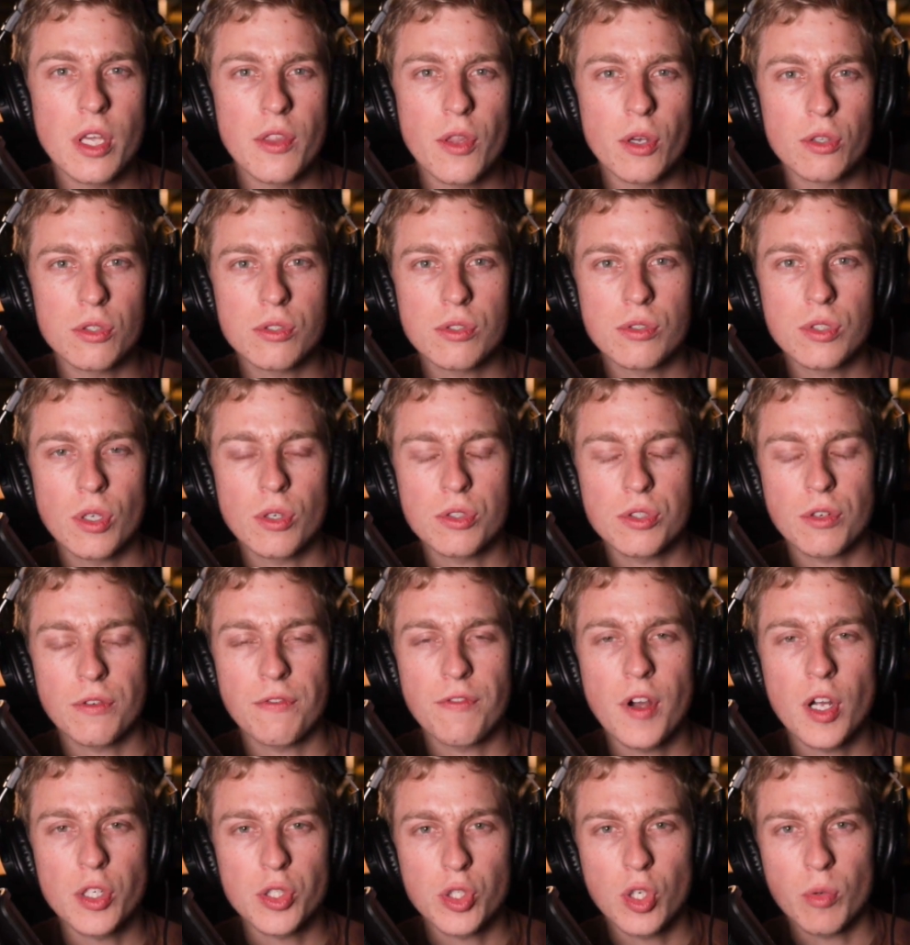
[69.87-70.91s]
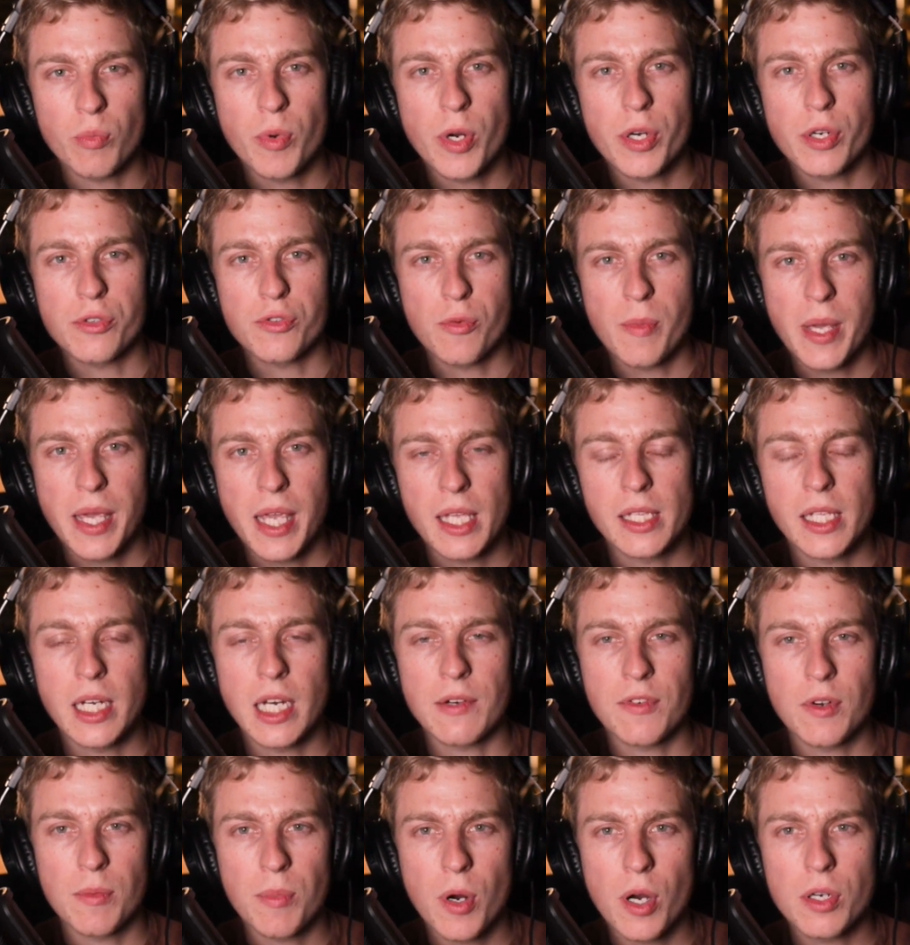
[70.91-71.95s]
And those are functional printers for making a lot of
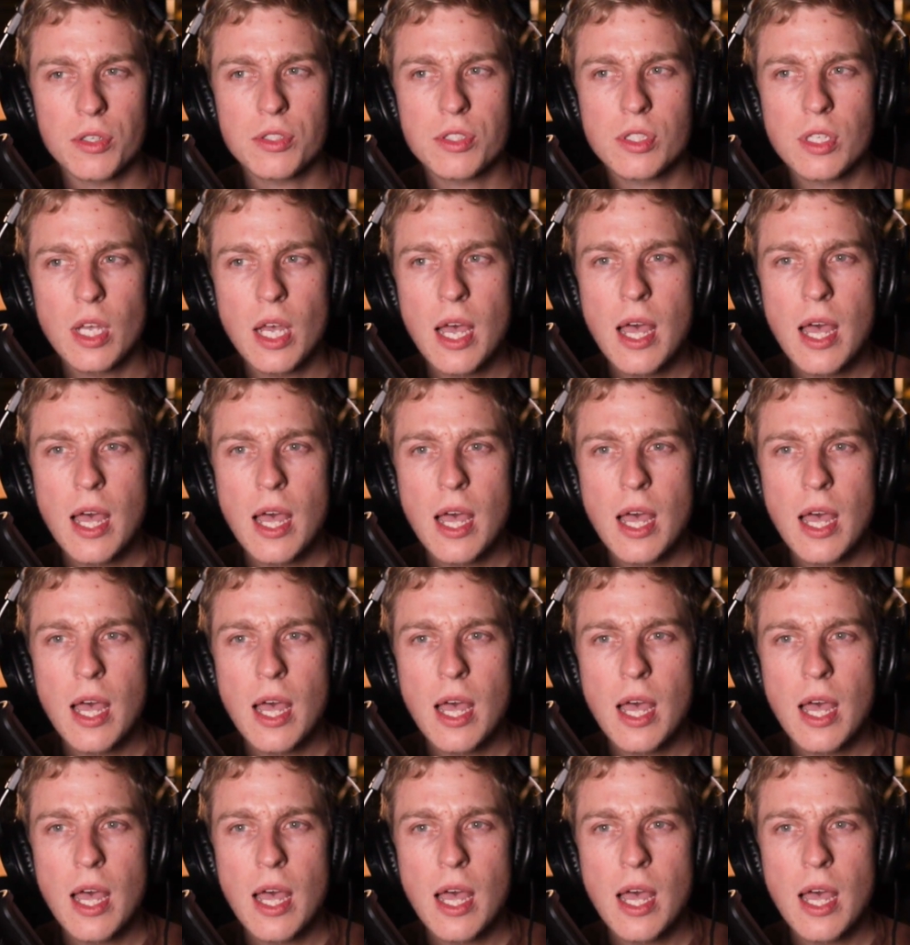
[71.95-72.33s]
different parts.